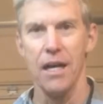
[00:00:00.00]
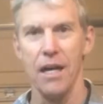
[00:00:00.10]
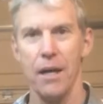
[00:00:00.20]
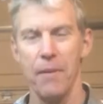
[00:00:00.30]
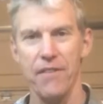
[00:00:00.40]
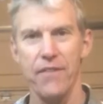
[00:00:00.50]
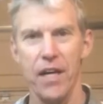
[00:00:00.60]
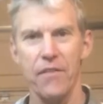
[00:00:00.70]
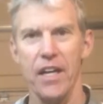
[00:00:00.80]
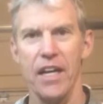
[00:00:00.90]
I
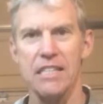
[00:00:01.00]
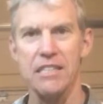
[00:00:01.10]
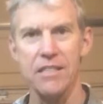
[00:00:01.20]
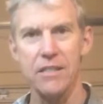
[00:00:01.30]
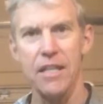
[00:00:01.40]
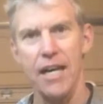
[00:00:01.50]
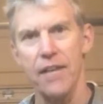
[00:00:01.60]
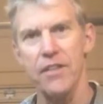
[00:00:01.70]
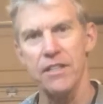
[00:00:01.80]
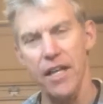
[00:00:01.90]
found that I still
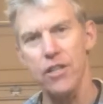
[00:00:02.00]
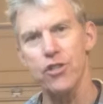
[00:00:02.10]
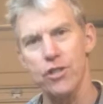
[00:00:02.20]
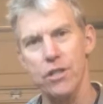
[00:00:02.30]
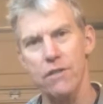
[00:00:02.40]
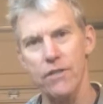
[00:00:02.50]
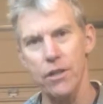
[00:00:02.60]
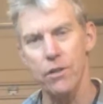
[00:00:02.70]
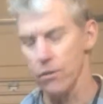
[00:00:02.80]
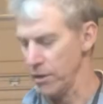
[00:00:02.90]
had the texture of the
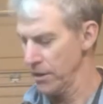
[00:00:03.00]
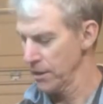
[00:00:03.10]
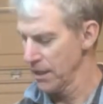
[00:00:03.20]
oak,